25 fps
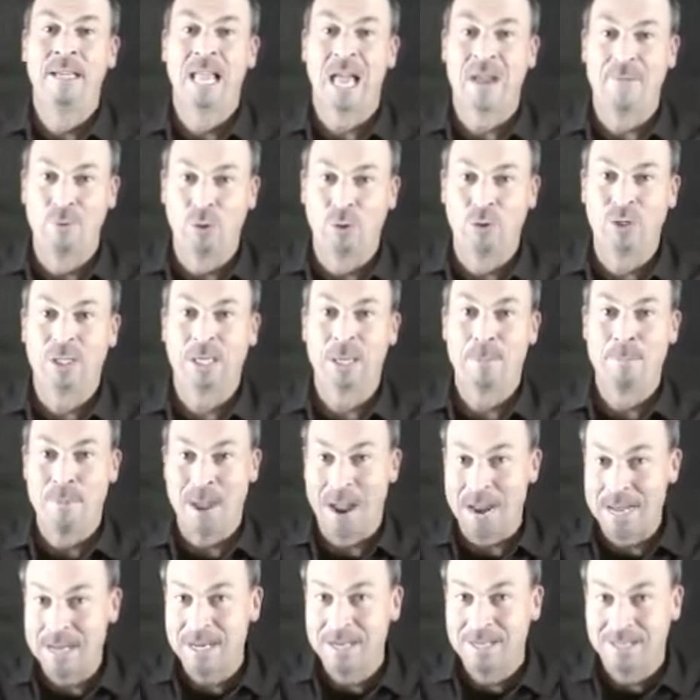Have a look at the
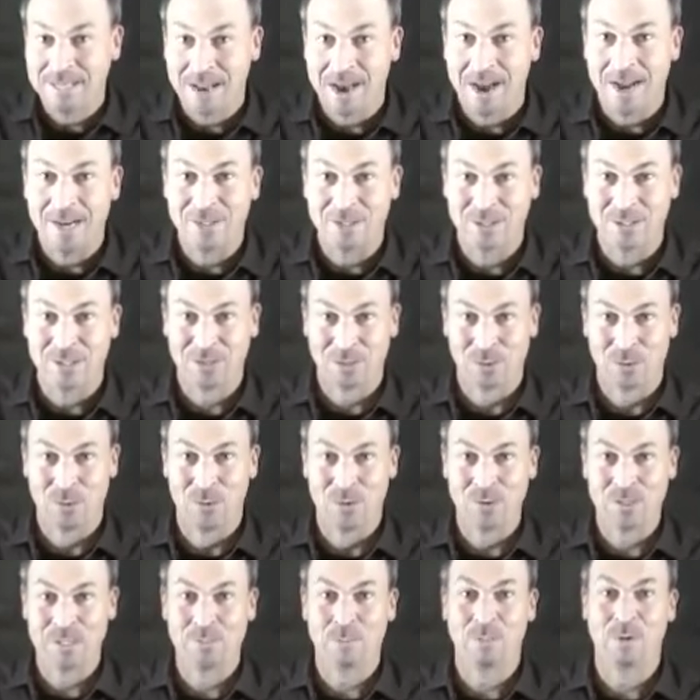companion guide to this
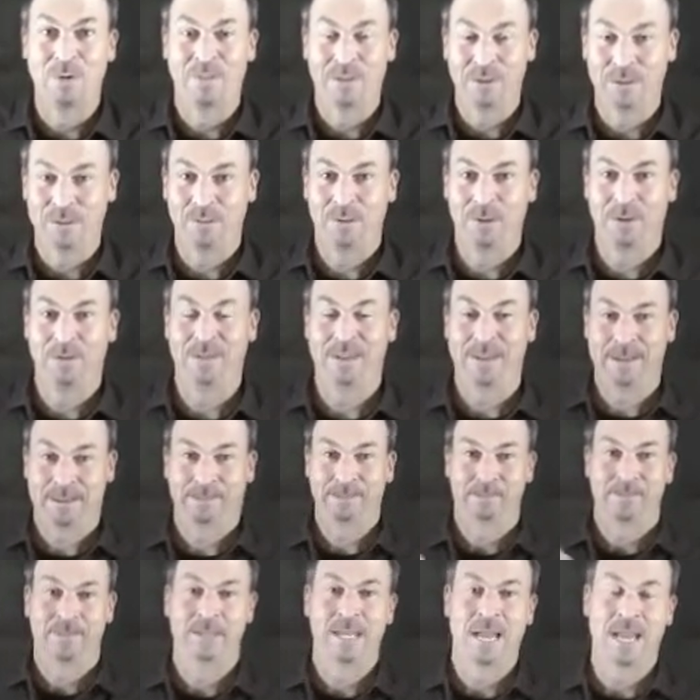course. If you
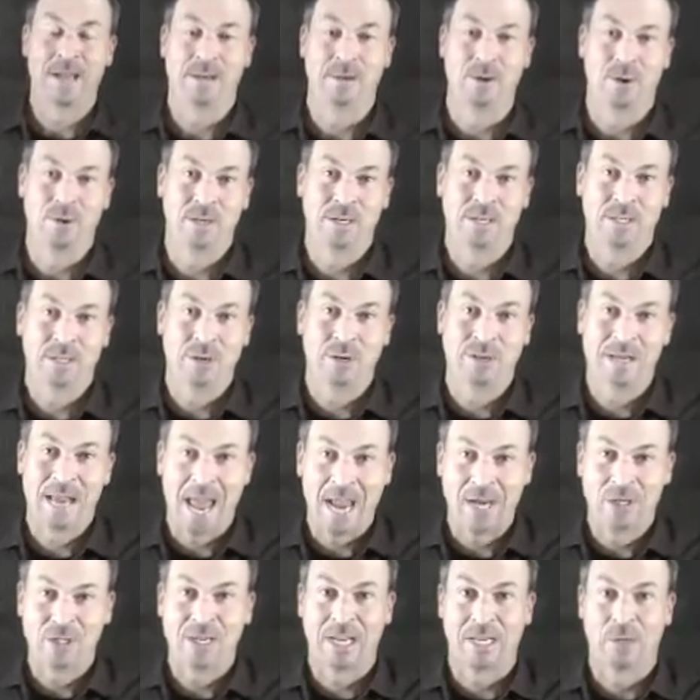download it, you can
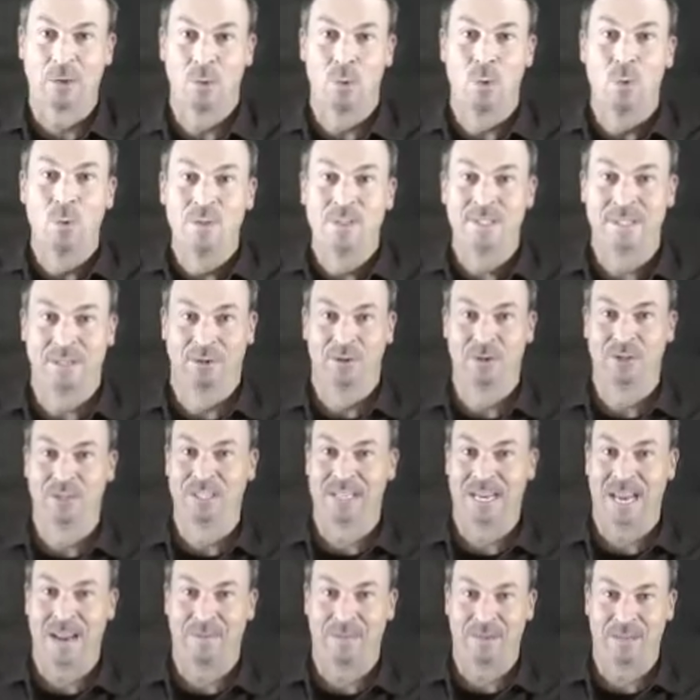actually get all the
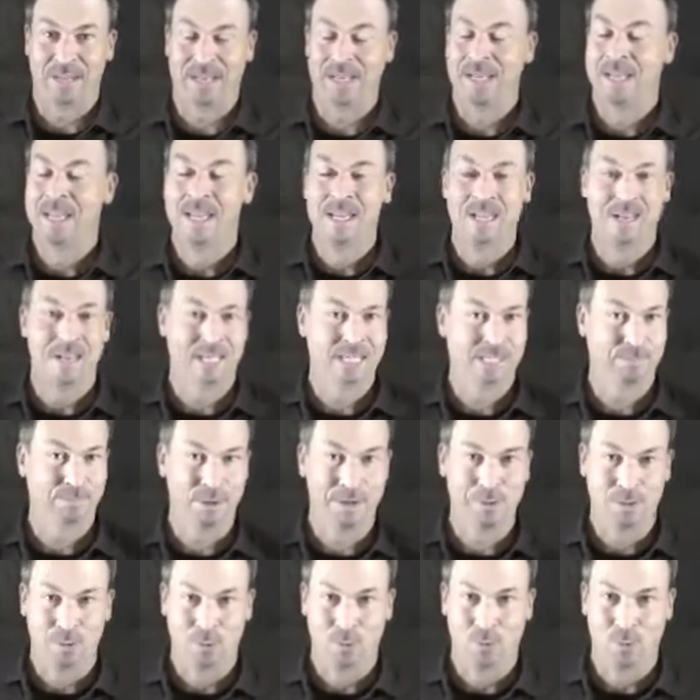solutions to everything. I
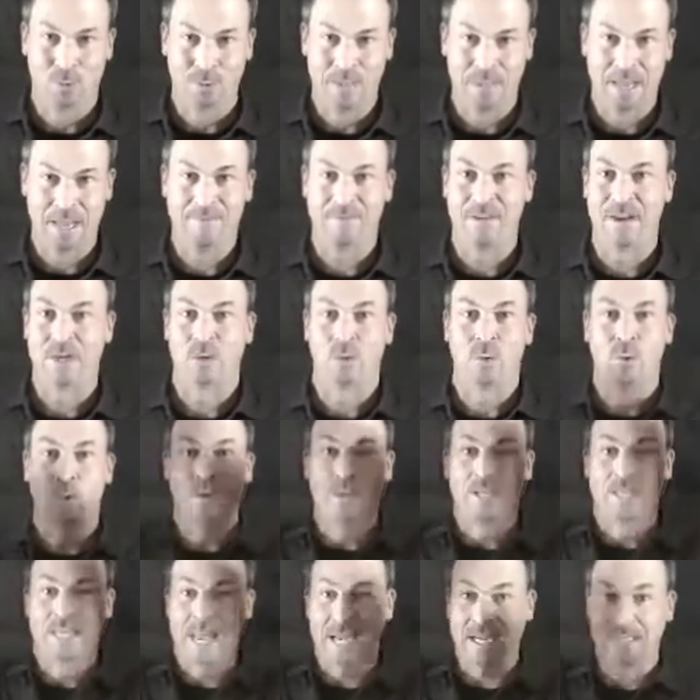explained all there. In fact,
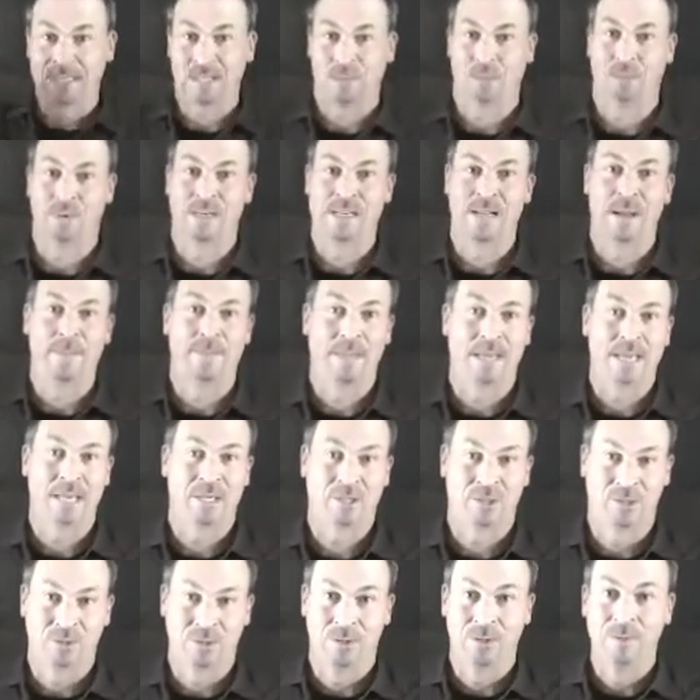all the text is written up there
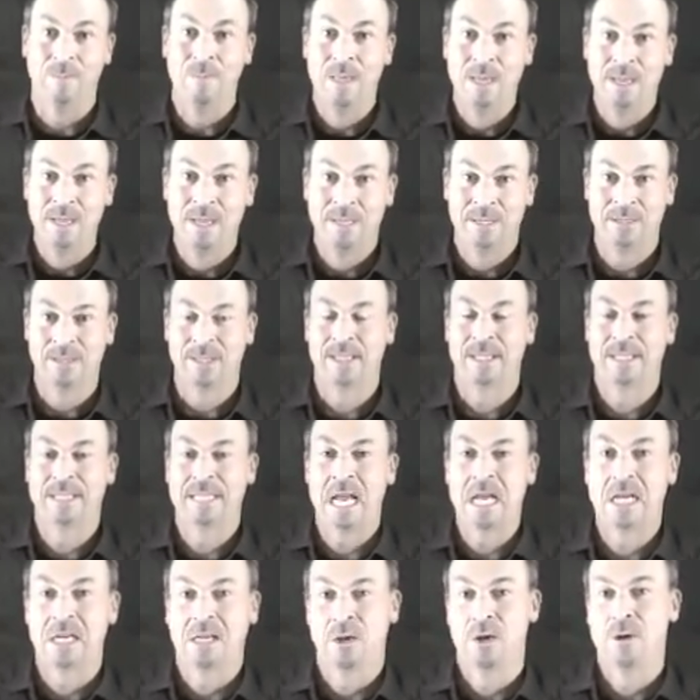too. So it's a
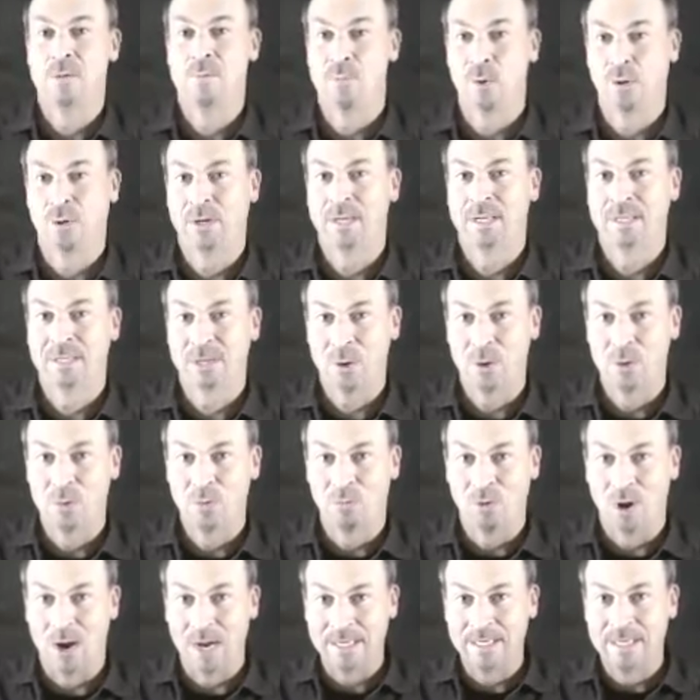standalone book in its
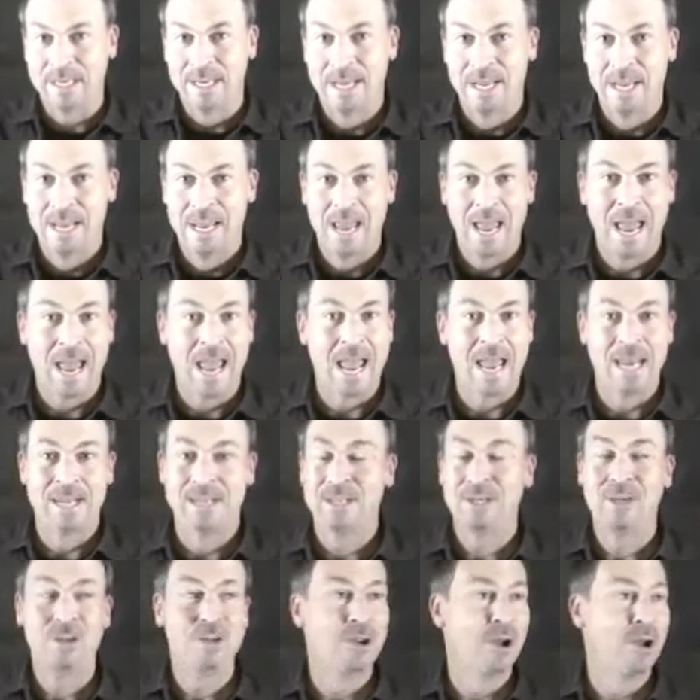own right.
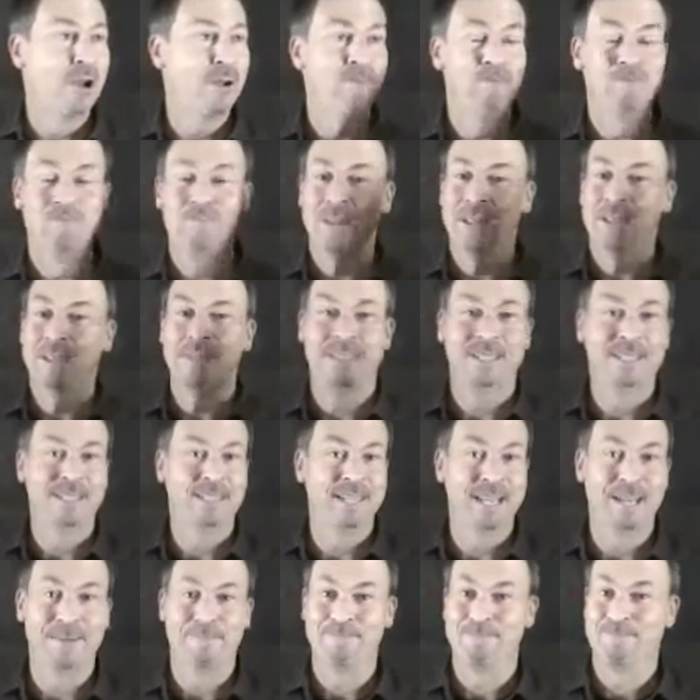And you know, this
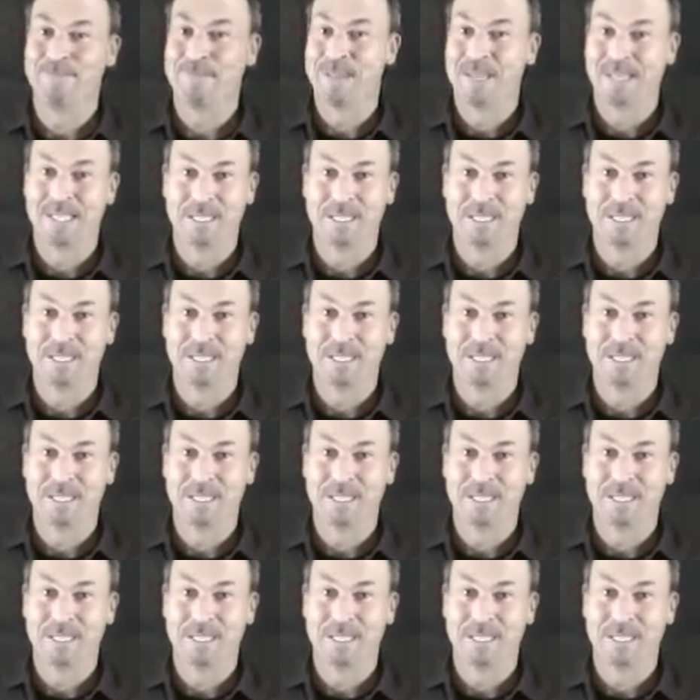is it.